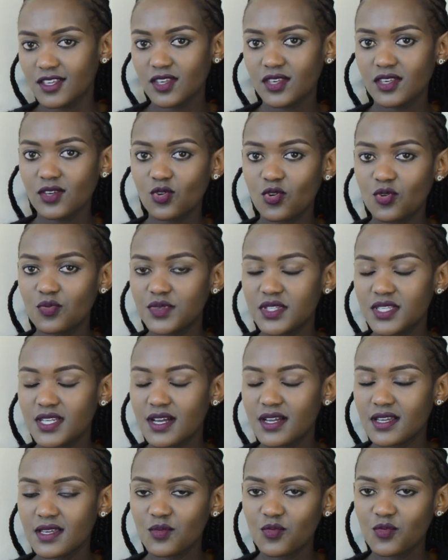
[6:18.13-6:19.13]

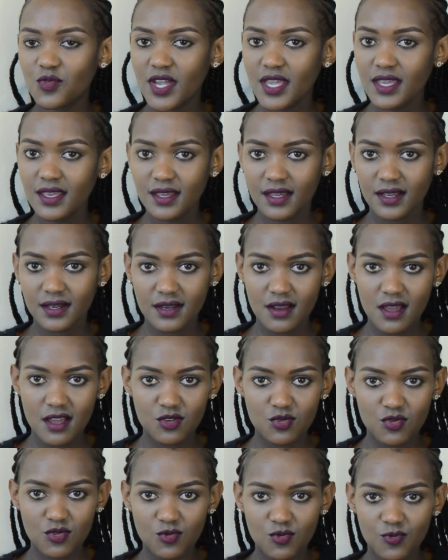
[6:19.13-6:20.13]
11 na
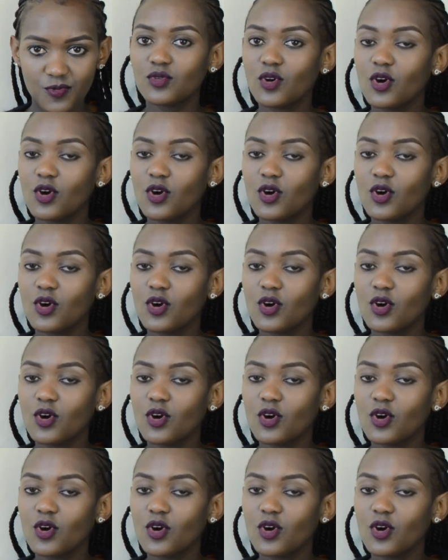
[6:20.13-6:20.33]
nuthu,